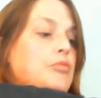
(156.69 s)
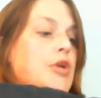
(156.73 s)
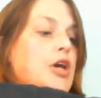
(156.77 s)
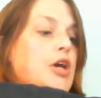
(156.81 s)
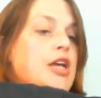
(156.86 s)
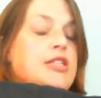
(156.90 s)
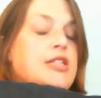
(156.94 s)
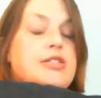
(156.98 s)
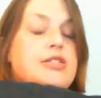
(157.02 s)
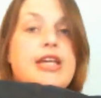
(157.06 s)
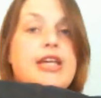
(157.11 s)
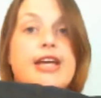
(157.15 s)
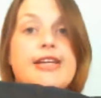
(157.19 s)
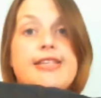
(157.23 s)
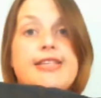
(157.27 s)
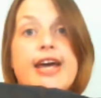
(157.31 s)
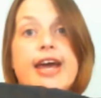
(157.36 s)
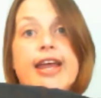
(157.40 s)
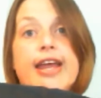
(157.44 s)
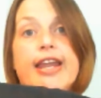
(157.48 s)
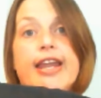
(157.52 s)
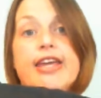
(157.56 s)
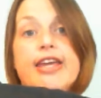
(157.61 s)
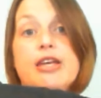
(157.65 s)
It's nice,
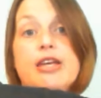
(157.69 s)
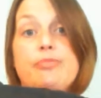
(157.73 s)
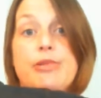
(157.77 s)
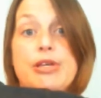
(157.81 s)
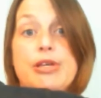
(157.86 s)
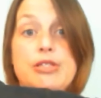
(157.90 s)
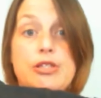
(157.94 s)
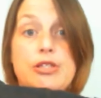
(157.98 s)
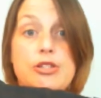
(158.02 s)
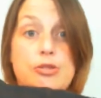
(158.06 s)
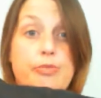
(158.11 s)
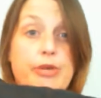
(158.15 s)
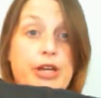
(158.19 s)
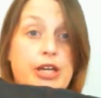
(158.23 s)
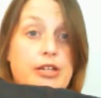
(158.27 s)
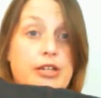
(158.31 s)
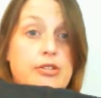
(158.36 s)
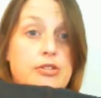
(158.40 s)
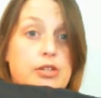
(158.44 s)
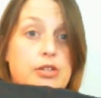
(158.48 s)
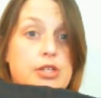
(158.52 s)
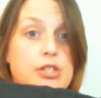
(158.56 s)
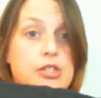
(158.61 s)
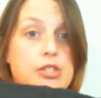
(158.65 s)
I like messenger bags,
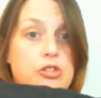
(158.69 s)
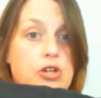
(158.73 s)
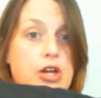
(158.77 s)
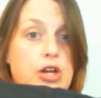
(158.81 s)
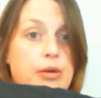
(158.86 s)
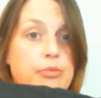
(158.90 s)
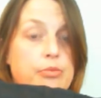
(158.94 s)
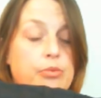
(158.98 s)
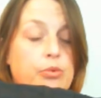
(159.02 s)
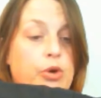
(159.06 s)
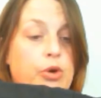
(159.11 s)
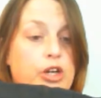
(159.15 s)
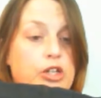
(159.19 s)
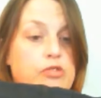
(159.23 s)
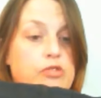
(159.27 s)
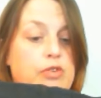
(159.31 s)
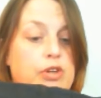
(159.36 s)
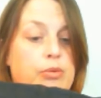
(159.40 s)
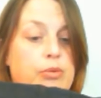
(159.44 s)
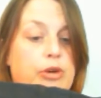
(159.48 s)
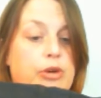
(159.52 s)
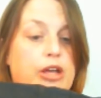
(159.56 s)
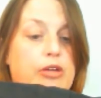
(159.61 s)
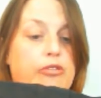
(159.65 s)
so this strap works really
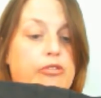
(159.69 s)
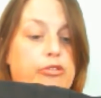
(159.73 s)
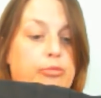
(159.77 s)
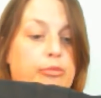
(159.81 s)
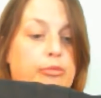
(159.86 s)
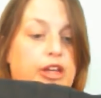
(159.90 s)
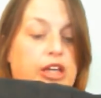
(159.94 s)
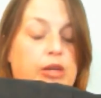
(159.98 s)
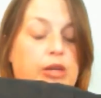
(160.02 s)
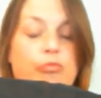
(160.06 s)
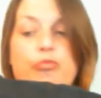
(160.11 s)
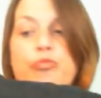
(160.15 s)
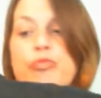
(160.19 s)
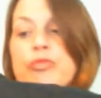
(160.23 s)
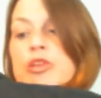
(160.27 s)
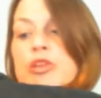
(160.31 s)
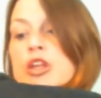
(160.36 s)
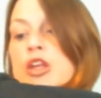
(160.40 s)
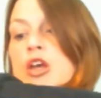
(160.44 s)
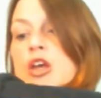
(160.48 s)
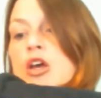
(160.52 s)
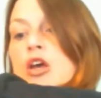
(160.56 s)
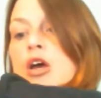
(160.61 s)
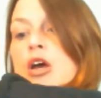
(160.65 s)
well for me.
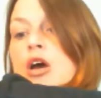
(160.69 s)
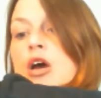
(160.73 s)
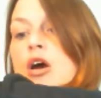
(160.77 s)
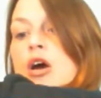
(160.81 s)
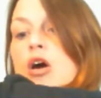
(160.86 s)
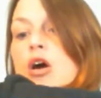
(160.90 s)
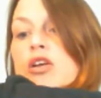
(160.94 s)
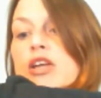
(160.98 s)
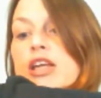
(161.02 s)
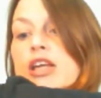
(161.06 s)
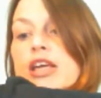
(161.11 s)
On